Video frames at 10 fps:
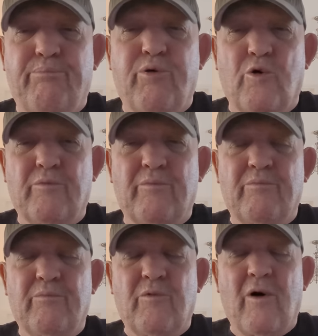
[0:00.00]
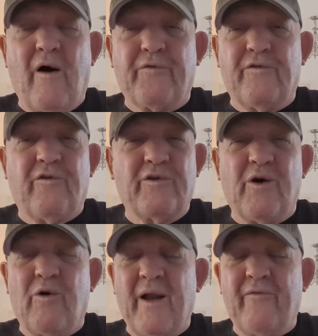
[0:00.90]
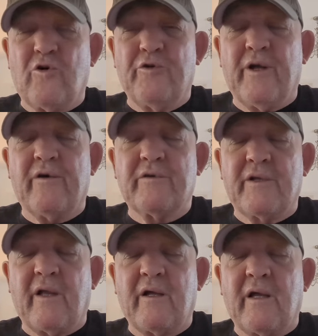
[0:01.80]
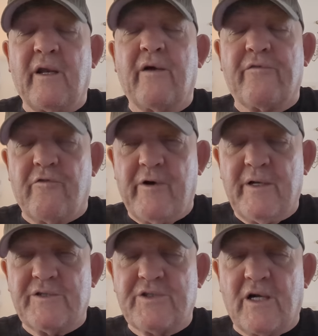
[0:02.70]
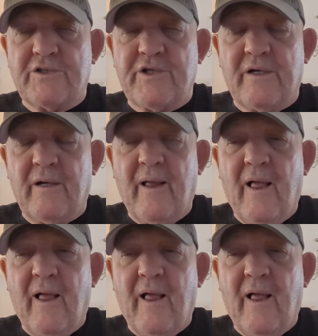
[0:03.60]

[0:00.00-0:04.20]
put but after the fight, no one ever got nicked. They didn't get nicked for it as such, yeah.